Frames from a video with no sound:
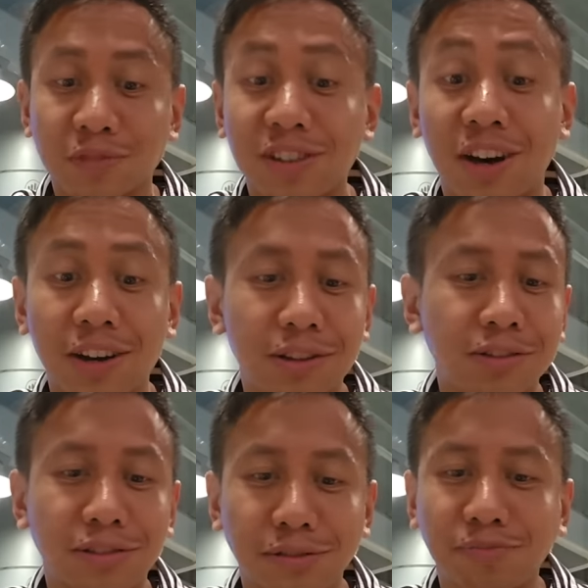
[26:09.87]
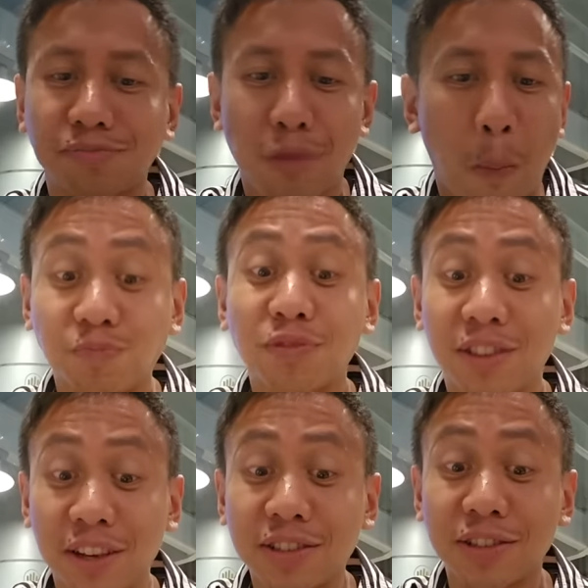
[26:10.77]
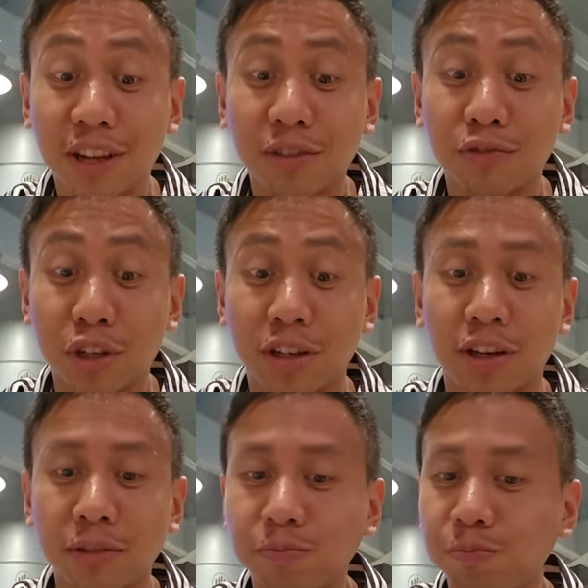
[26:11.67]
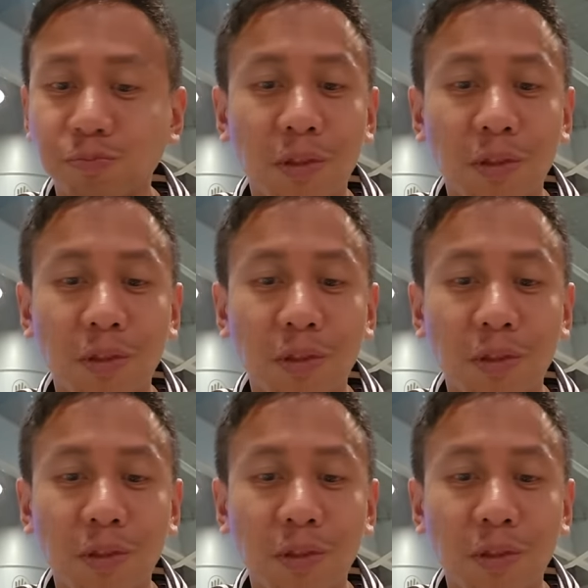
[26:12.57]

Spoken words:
Guys, this native chicken